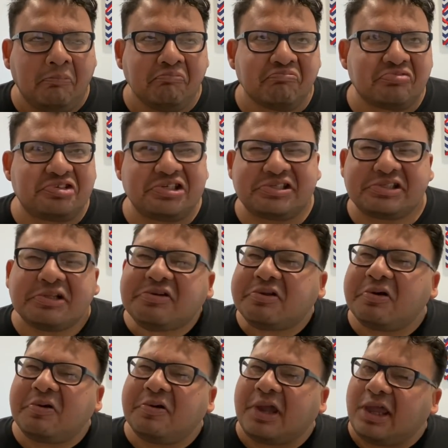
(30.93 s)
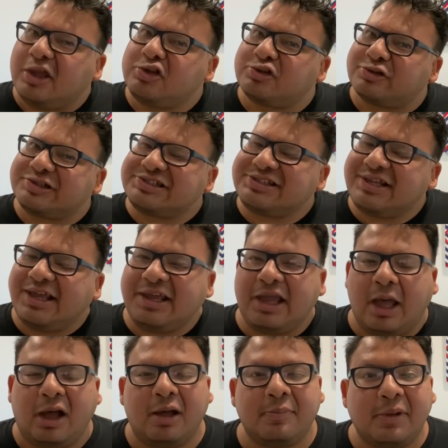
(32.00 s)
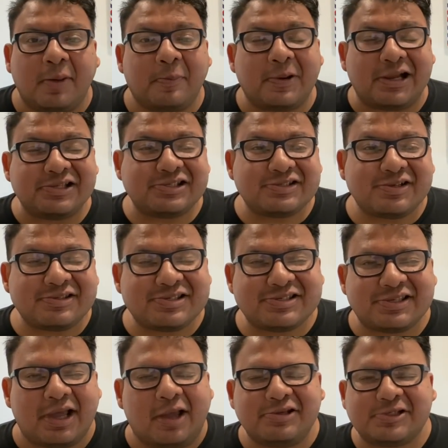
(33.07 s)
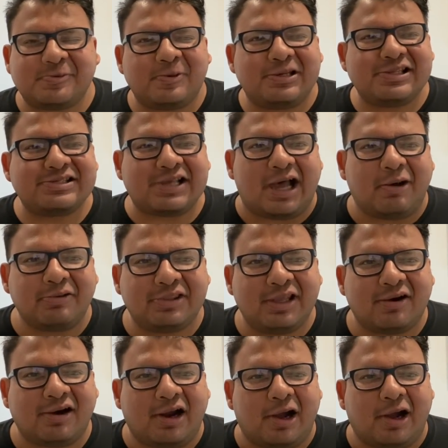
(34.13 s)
just a little interesting. But I just put this out there.